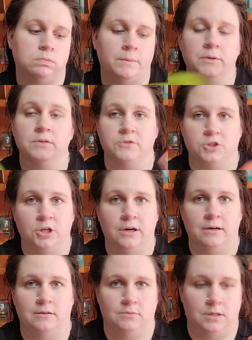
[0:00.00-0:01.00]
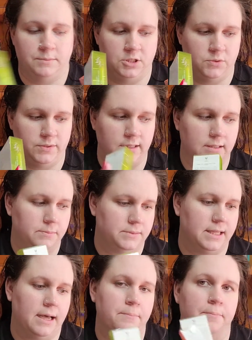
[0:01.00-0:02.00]
I'm not really for sure what I'm going to do with the lips
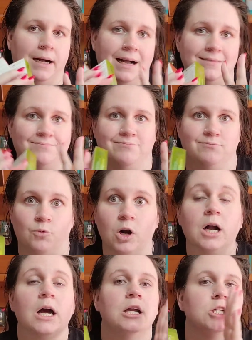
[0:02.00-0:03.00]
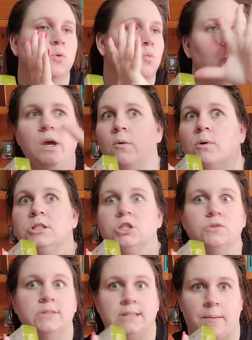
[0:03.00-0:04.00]
yet, but we will
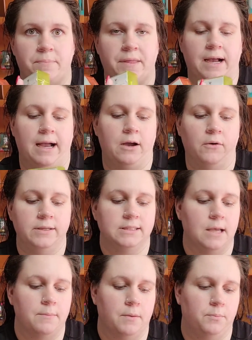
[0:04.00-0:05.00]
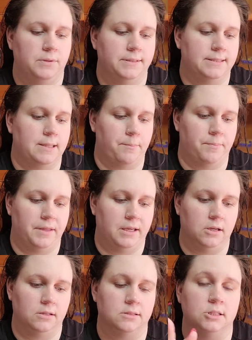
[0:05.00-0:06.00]
do something. I always come up with
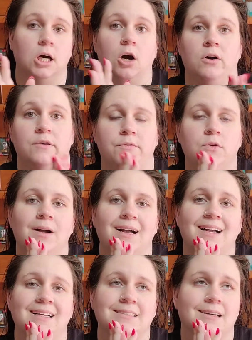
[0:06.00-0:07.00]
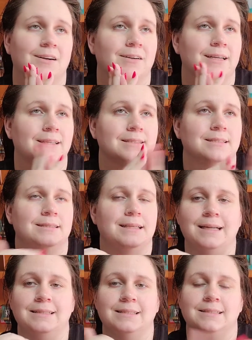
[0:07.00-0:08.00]
something else. So if you guys are
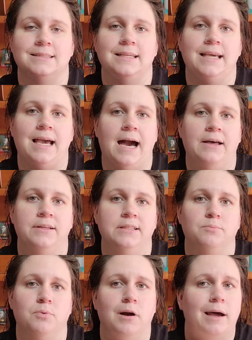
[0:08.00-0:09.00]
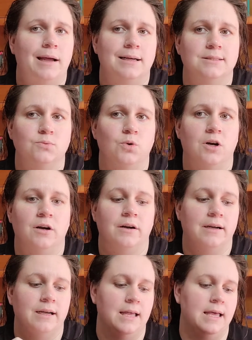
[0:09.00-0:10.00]
excited to see how these products
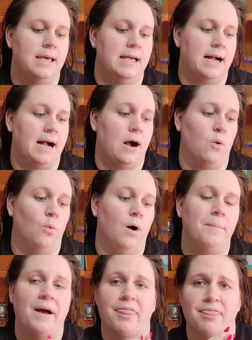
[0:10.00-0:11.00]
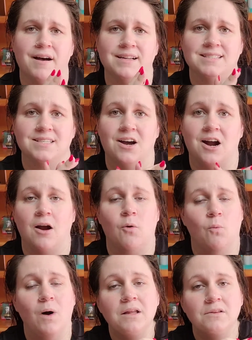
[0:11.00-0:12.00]
work, what my thoughts are,
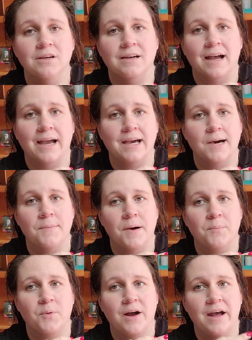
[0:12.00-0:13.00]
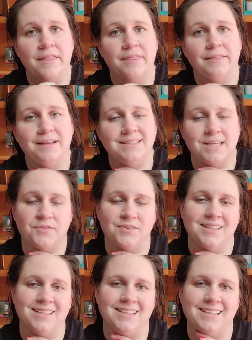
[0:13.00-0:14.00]
what look I come up with, then
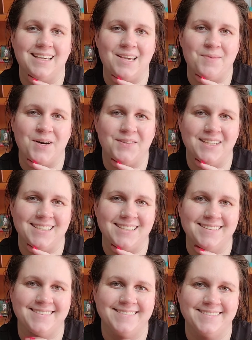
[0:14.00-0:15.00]
definitely keep on watching.